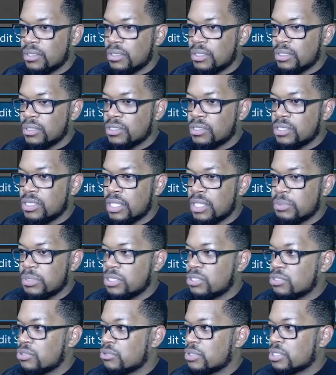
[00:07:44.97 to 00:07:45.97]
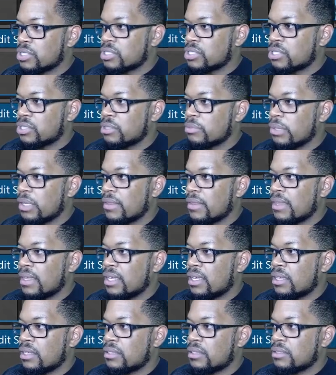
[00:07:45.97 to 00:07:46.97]
let's not be too concerned about
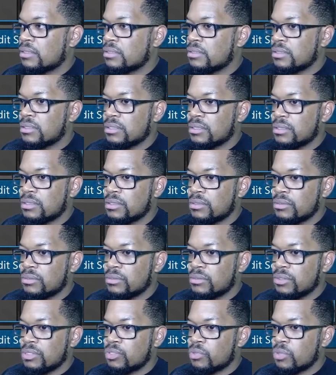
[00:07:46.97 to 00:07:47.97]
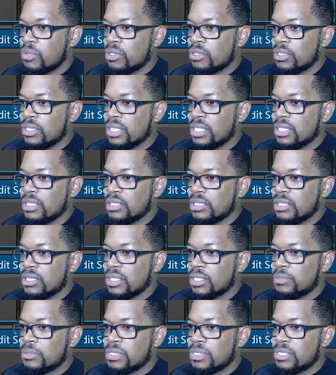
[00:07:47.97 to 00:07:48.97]
that. Just work on getting the
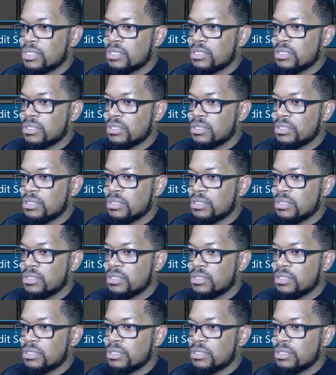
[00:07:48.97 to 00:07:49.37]
lips